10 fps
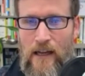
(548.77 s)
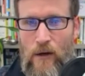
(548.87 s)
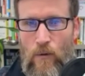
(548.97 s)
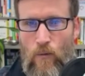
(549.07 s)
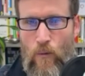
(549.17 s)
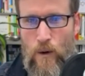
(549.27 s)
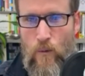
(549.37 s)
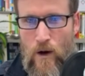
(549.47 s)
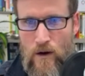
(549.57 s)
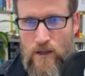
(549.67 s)
What we
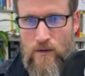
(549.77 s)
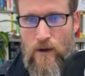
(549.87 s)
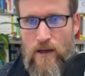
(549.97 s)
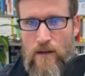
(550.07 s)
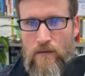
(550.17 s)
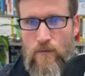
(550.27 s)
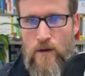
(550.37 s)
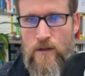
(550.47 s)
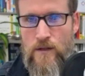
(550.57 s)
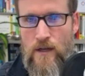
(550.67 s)
worked with
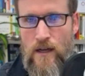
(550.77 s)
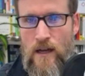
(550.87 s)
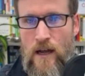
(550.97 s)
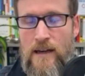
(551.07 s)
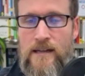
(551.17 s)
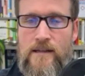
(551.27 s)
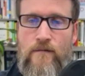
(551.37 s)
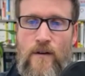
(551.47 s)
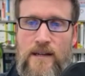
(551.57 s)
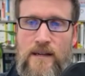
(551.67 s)
was learning
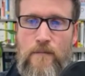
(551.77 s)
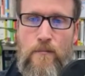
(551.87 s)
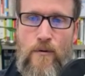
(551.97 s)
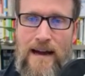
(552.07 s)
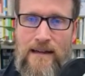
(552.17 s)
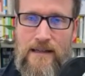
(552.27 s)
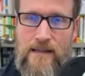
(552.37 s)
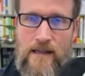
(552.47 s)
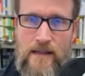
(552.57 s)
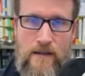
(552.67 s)
some very simple
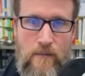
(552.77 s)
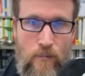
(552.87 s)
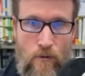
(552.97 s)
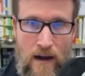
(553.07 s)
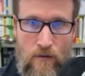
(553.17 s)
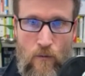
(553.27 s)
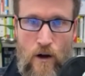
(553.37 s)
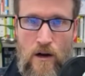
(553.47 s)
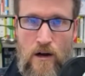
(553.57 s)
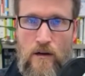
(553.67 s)
practices, some breath
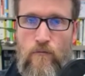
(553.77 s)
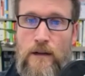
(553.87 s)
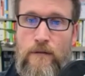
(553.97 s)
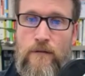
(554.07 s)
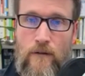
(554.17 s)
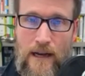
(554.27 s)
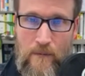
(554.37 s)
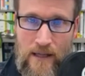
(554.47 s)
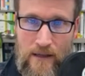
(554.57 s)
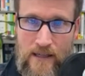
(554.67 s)
work,
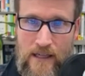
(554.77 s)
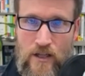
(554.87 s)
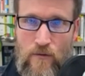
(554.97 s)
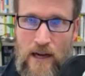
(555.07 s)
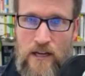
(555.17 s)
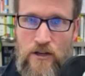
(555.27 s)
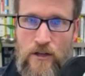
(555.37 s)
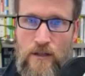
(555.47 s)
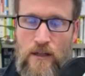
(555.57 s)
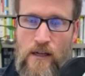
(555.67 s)
reframing the
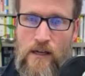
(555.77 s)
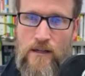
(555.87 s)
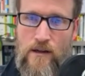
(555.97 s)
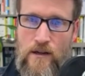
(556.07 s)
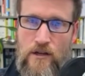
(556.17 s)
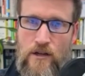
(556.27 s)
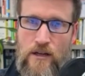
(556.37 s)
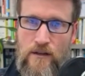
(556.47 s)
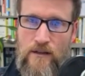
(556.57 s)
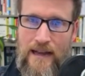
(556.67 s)
situation so that she
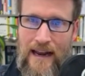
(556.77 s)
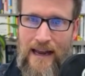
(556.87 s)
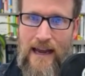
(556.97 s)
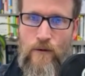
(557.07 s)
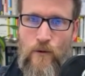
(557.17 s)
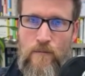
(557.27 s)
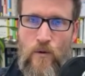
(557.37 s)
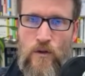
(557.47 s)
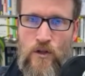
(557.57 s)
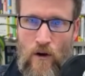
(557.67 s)
could delegate with
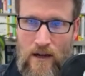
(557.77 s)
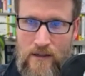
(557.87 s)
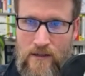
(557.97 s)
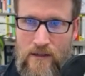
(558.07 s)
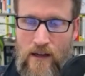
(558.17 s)
more trust.